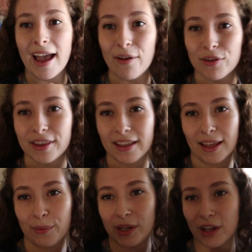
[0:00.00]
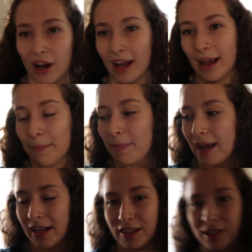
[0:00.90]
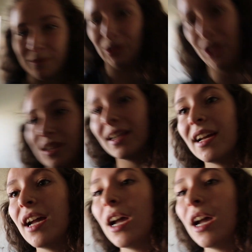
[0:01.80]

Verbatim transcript: everything that we got at PetSmart.